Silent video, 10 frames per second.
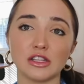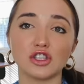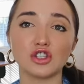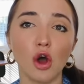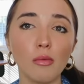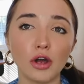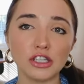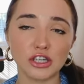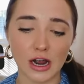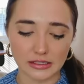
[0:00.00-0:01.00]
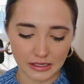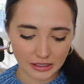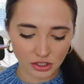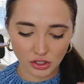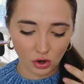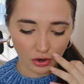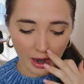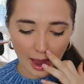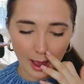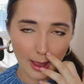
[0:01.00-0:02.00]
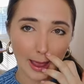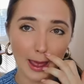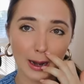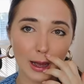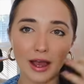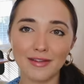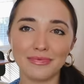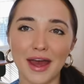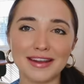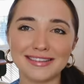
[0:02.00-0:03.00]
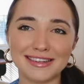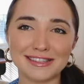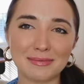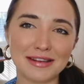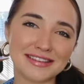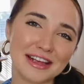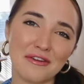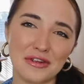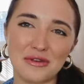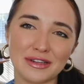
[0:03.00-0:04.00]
It's so moisturizing, it's so great, and I just think it's the best thing ever.